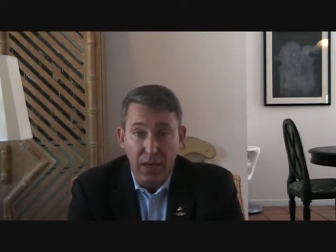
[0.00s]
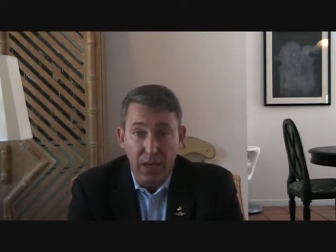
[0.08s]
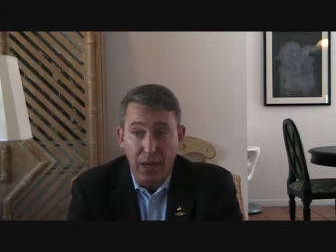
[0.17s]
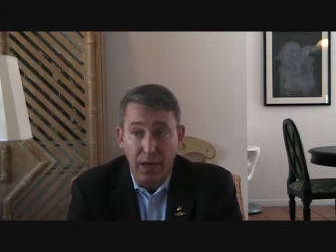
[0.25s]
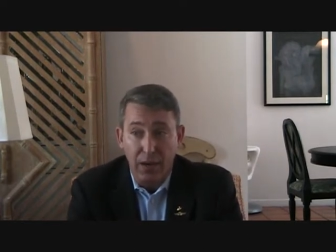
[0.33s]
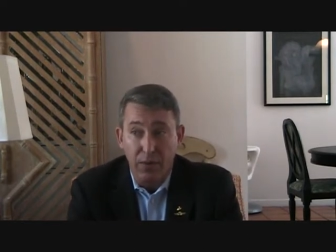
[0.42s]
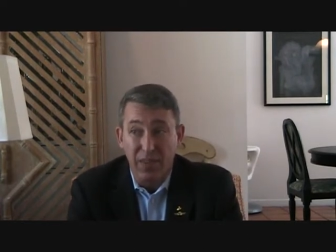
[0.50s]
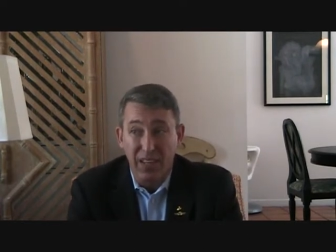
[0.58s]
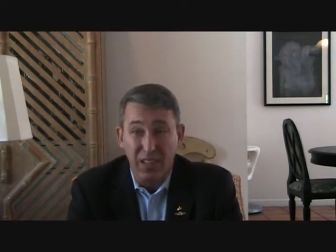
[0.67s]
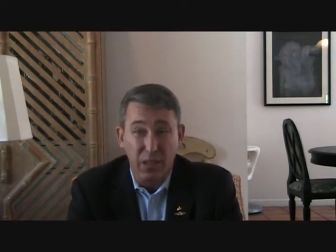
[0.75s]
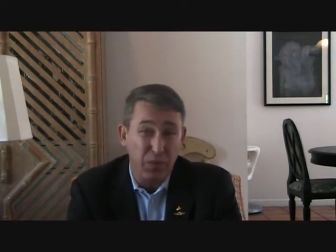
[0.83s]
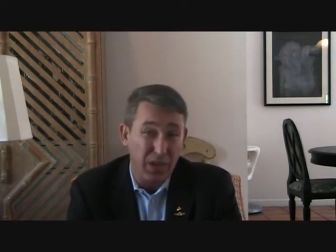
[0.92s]
I don't think
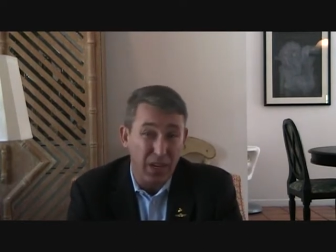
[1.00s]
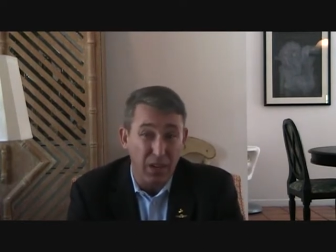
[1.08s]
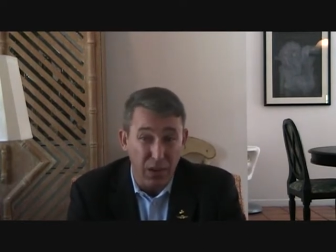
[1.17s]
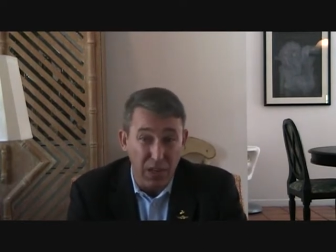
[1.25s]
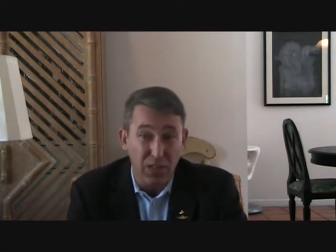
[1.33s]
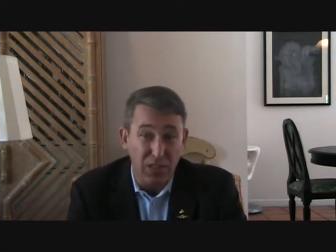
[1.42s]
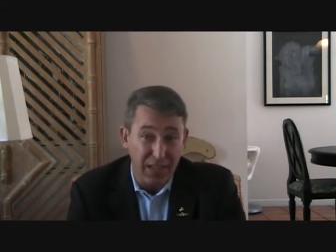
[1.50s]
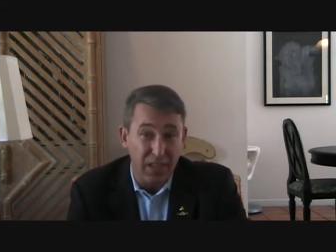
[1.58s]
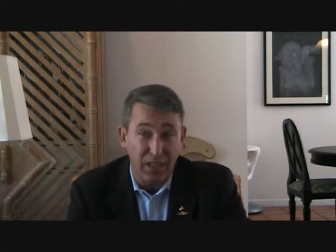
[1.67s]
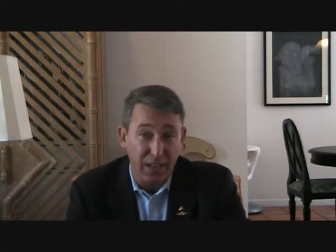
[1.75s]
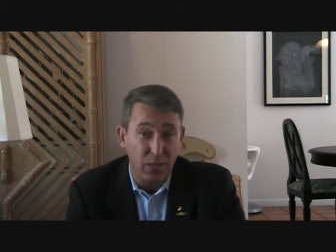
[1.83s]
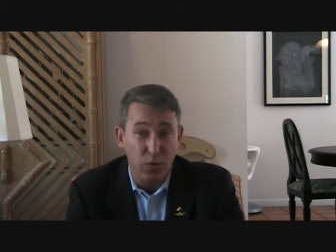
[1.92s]
it's up to any of us to
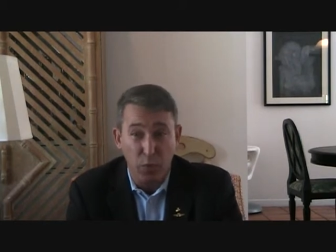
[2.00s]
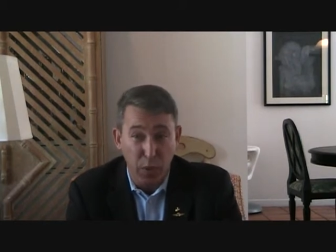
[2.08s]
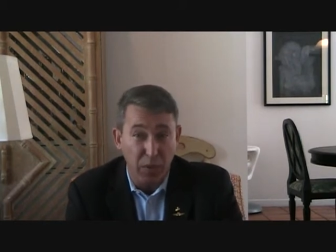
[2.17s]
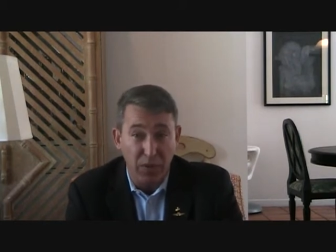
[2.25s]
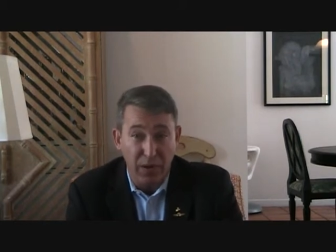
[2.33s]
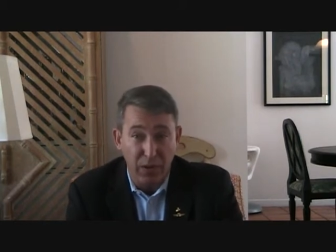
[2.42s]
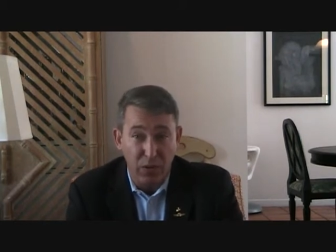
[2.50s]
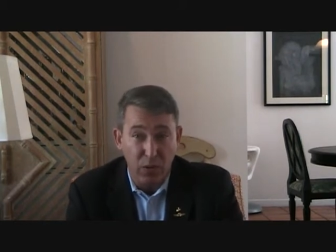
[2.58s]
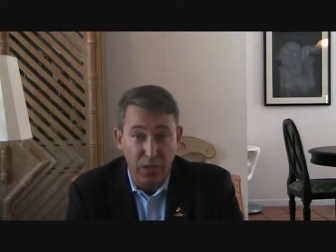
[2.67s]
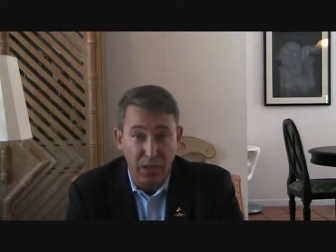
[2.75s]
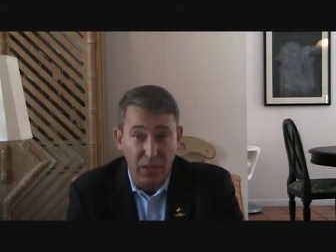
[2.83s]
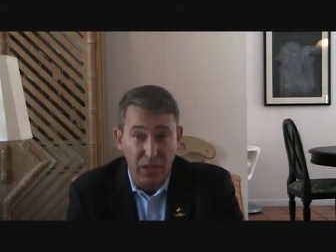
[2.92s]
second guess what the people of
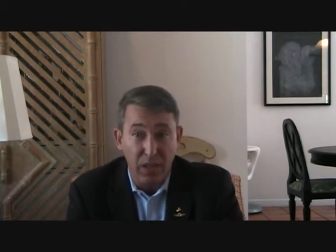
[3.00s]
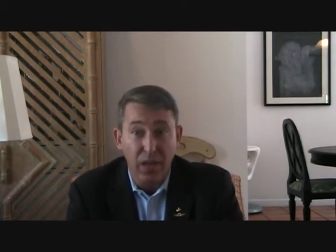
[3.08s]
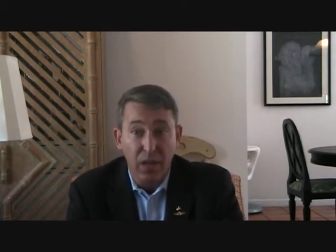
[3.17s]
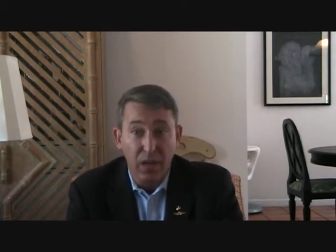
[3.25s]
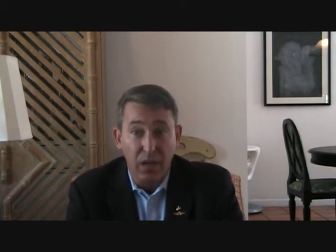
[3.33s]
Arizona did